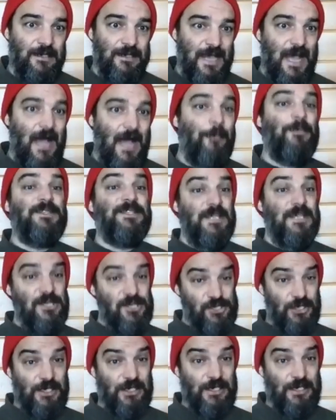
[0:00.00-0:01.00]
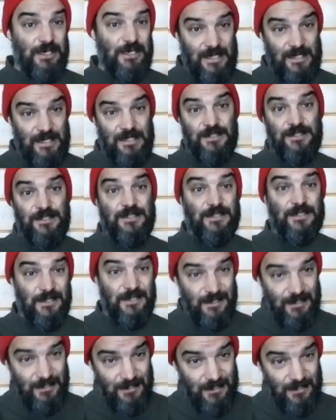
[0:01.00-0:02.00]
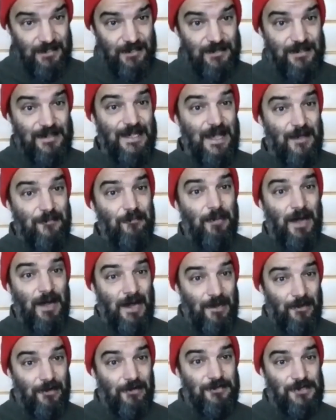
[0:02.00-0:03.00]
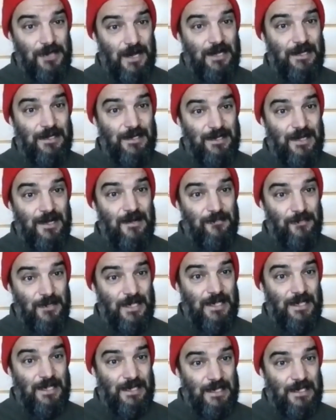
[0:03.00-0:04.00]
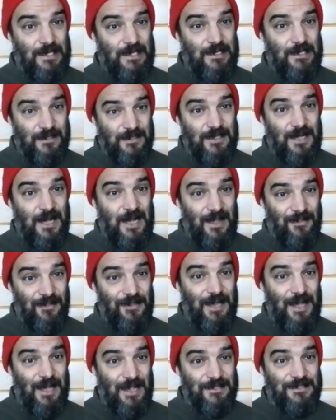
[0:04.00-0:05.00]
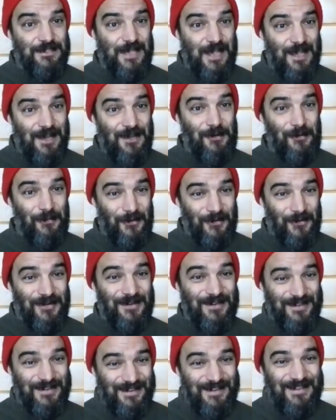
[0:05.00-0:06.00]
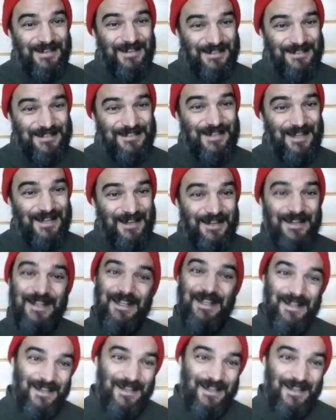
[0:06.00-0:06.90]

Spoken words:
The opposition is the empire trying to come in and colonize Endor. It's like,